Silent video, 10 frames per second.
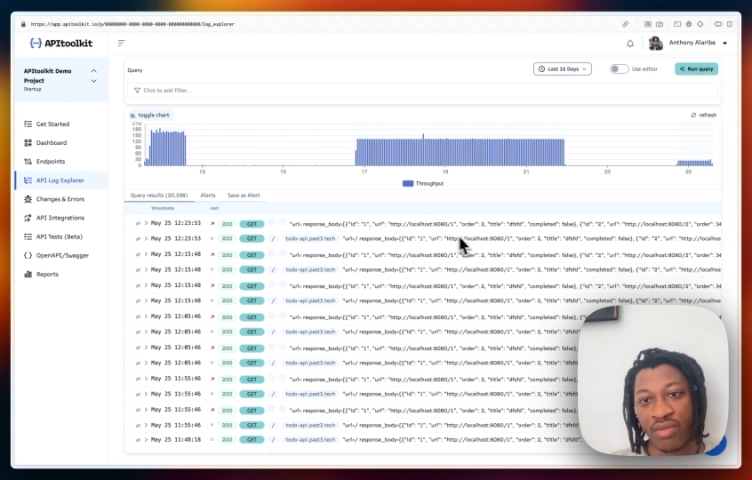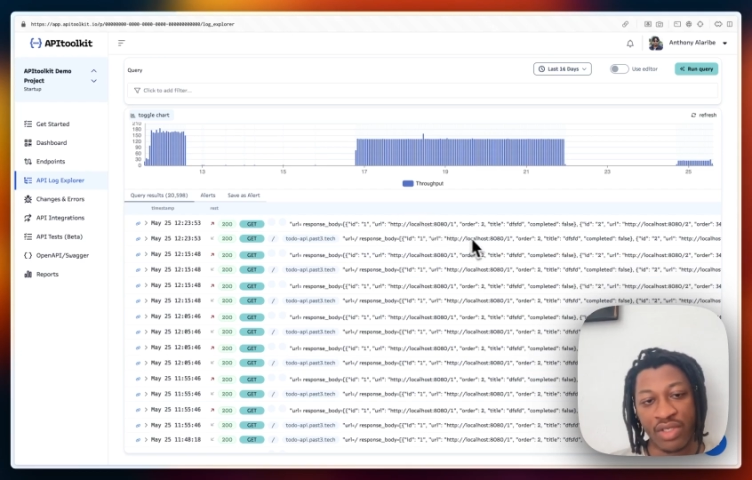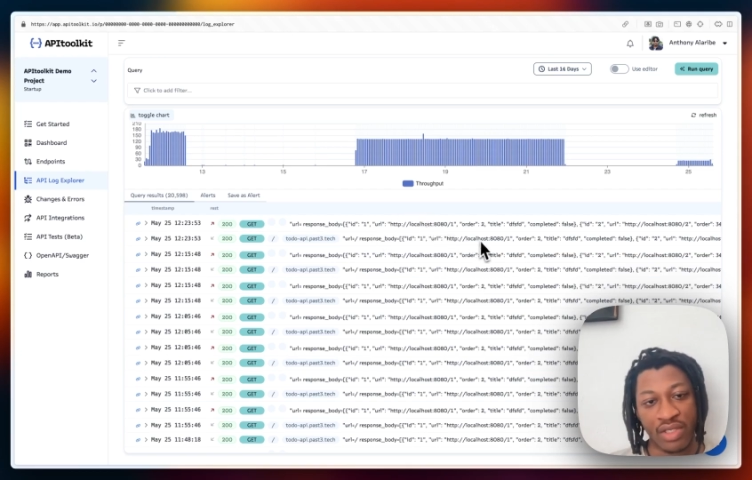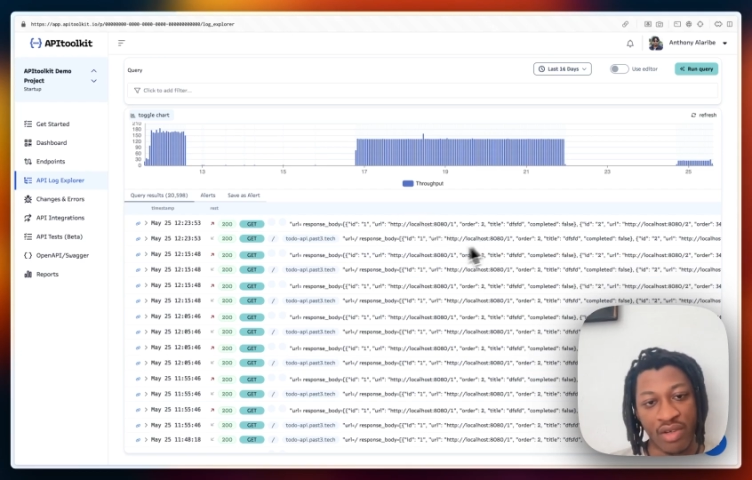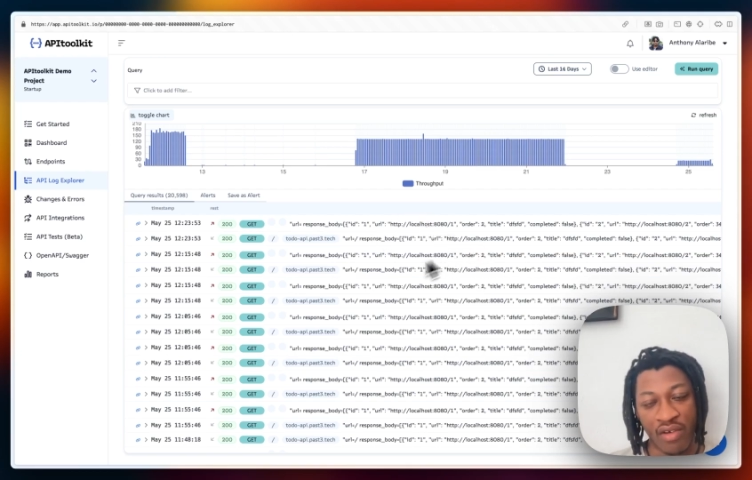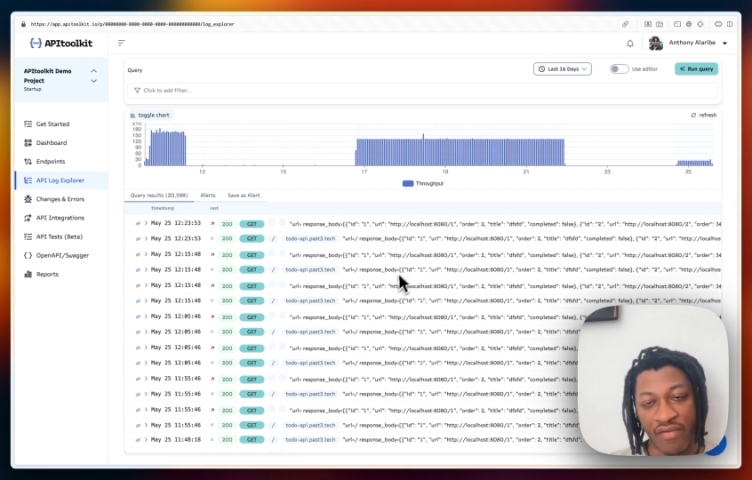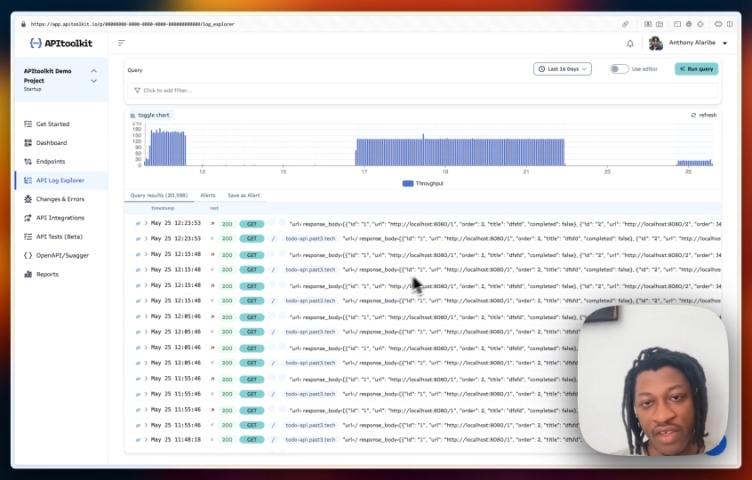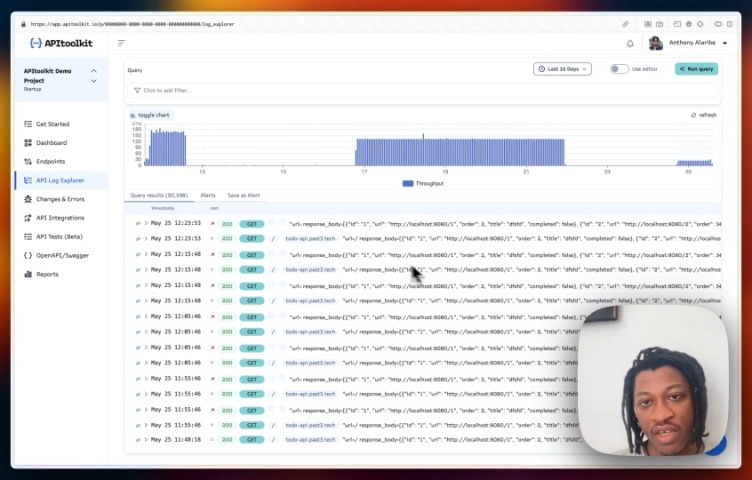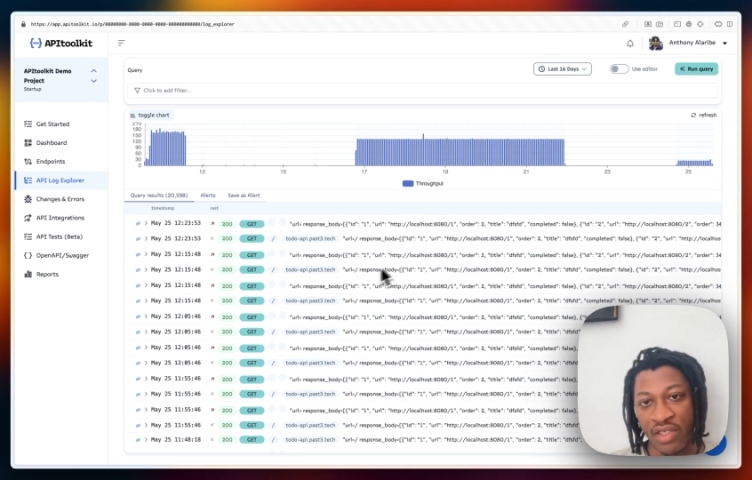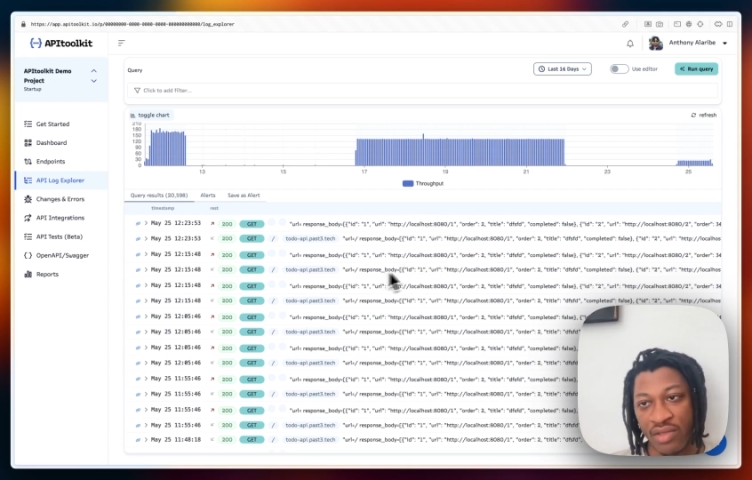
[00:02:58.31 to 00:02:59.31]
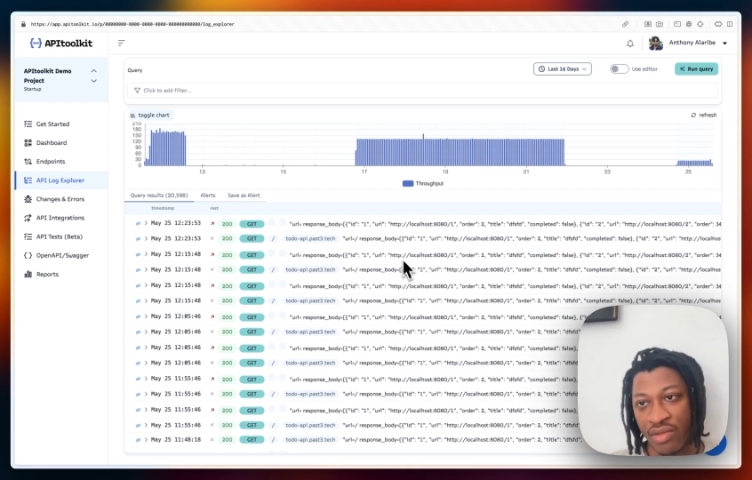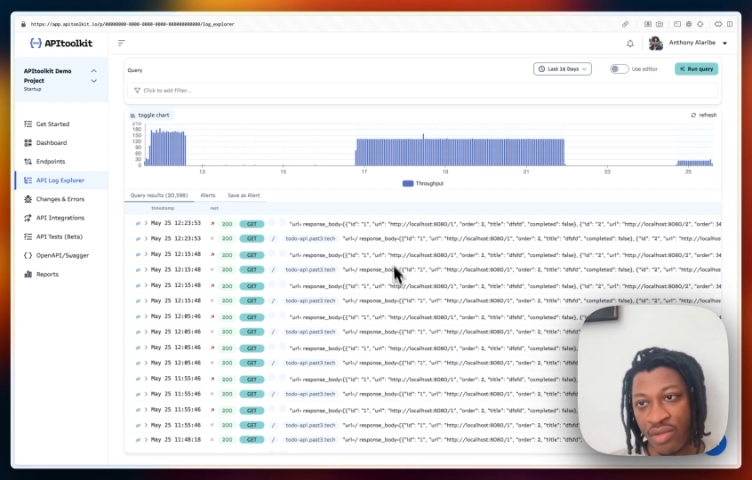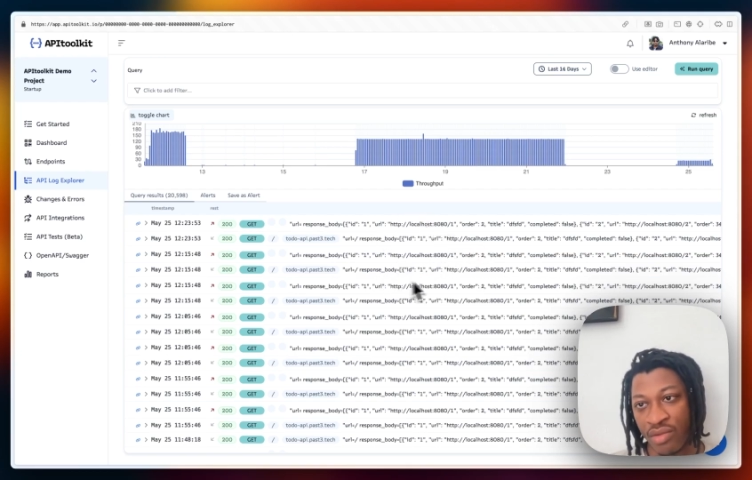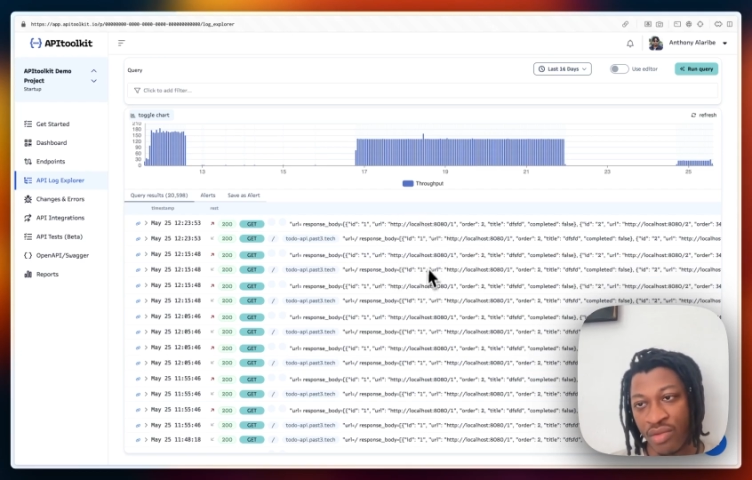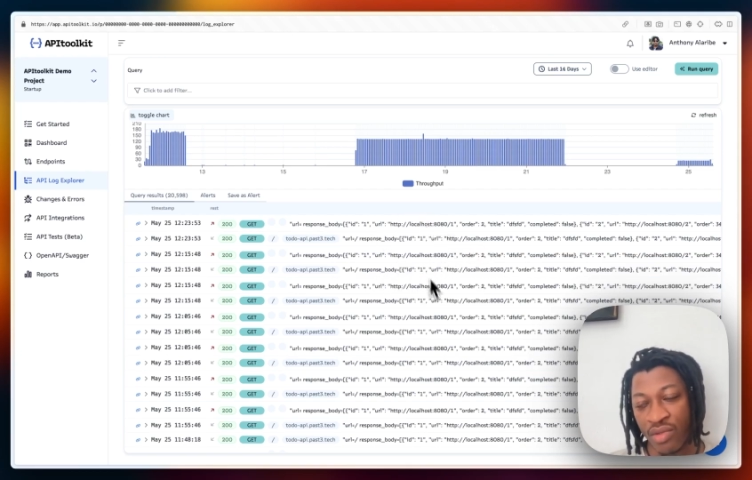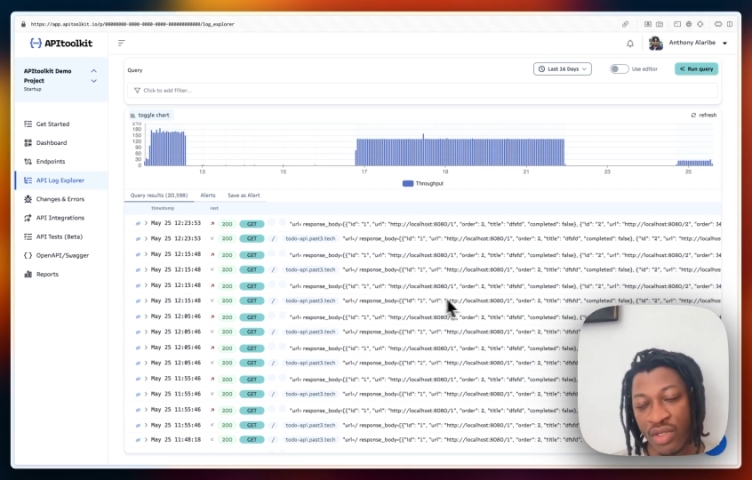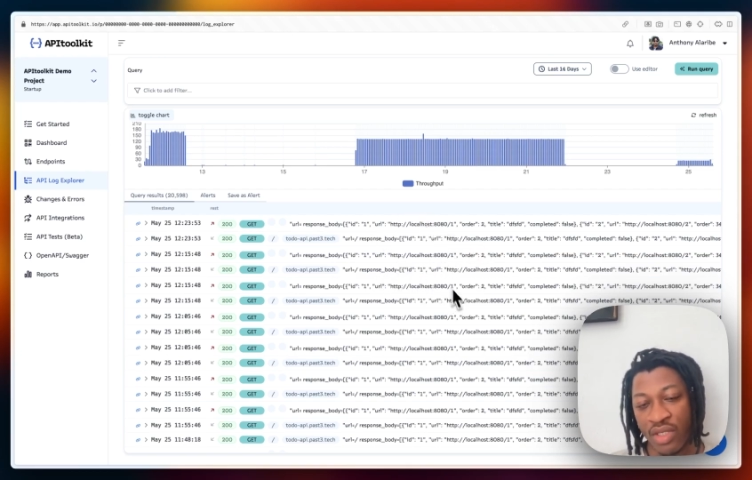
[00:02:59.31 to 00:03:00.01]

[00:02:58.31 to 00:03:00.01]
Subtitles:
which is configured to